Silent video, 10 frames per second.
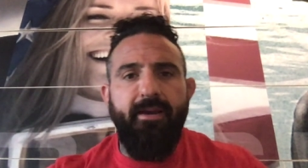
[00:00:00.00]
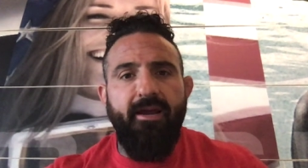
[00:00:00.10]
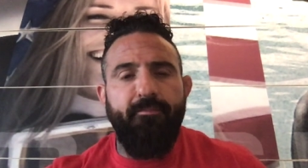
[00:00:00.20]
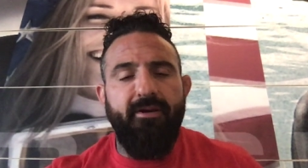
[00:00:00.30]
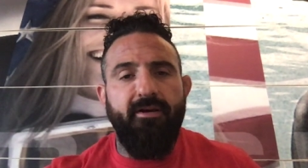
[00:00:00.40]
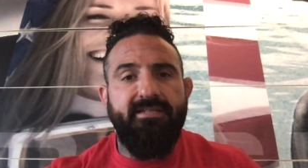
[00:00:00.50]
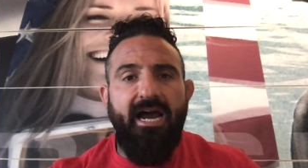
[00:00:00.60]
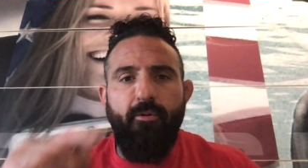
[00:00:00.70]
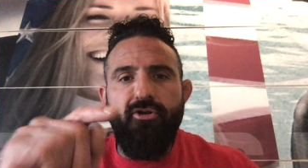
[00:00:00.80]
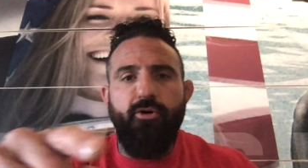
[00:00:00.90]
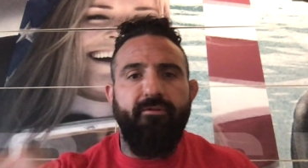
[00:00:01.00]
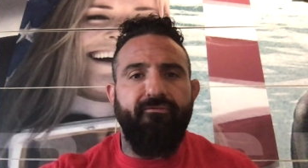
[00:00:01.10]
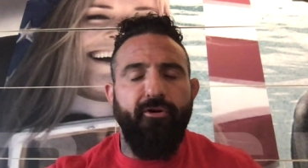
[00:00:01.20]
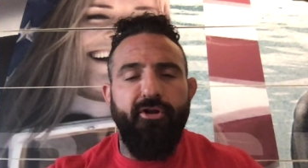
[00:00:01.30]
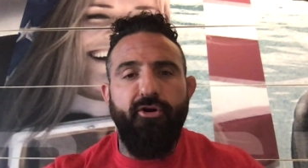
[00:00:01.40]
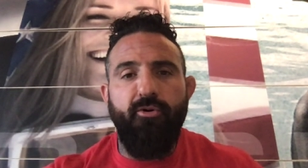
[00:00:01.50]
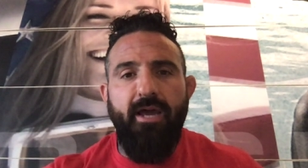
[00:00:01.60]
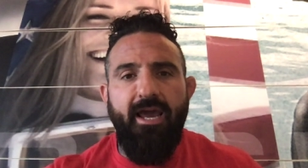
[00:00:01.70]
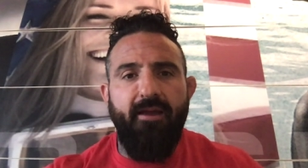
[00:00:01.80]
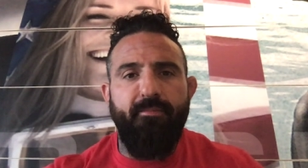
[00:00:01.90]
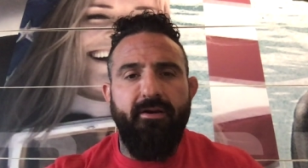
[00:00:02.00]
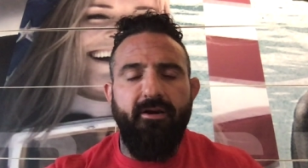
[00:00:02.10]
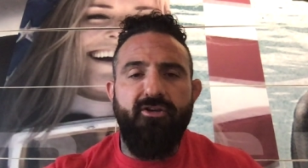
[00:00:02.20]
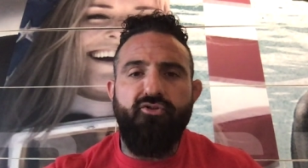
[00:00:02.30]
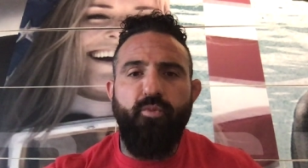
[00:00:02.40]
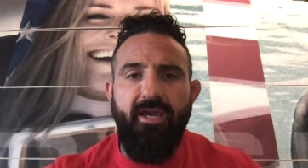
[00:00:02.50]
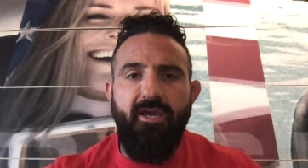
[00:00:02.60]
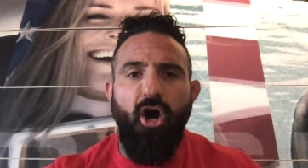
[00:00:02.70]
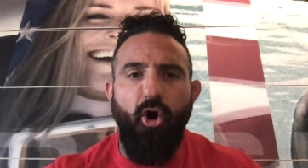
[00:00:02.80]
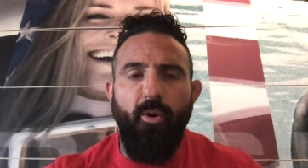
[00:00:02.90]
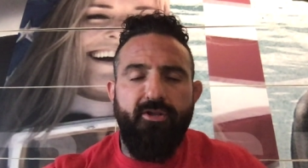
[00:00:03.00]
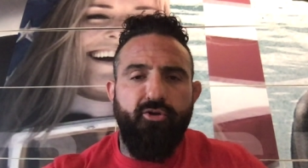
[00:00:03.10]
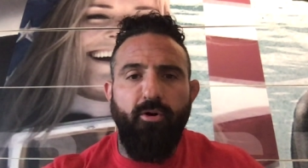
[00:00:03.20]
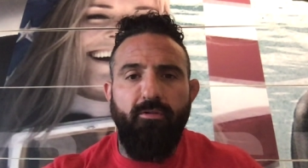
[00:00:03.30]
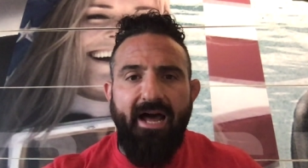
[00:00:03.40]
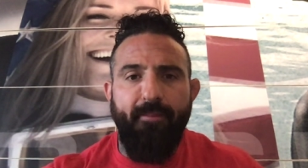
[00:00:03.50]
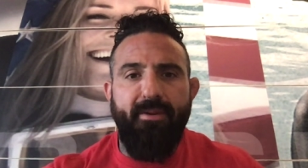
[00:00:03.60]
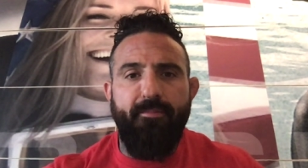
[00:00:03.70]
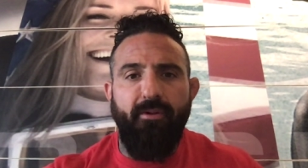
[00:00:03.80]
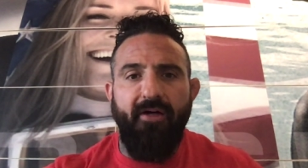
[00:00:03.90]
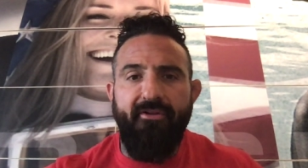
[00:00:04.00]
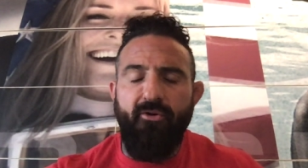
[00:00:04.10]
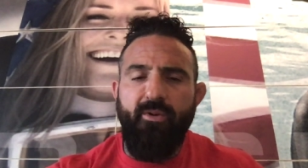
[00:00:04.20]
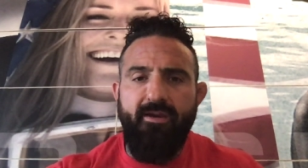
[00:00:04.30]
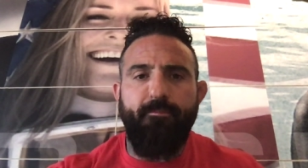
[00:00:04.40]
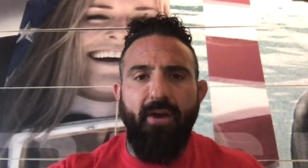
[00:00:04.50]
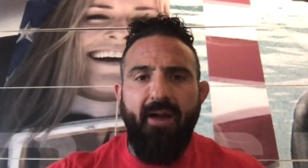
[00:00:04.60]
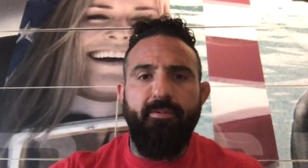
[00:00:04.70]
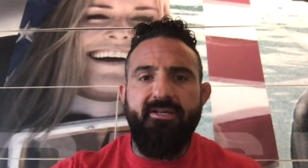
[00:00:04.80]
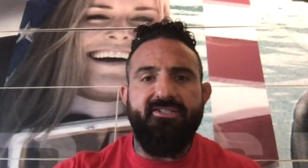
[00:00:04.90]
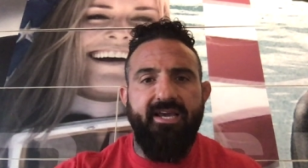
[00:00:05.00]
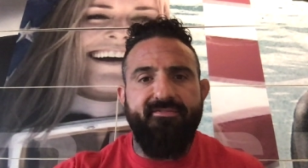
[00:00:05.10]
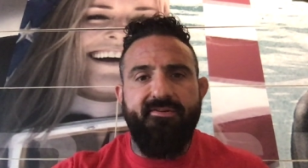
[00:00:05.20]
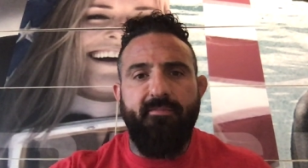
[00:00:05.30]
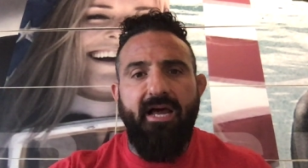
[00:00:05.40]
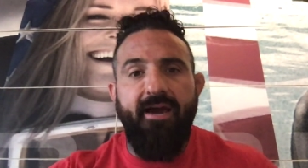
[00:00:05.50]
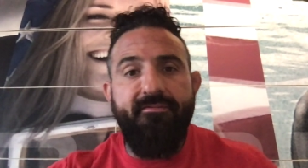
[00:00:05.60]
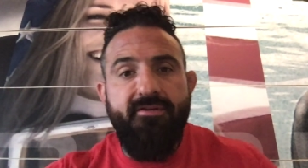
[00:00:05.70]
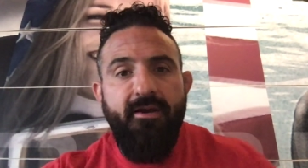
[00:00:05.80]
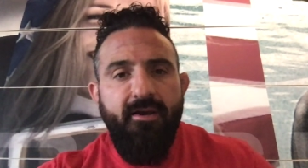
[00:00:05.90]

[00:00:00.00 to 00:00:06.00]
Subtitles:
man, because I would do it for you and because we owe it to a lot of people out there and we could probably save some lives.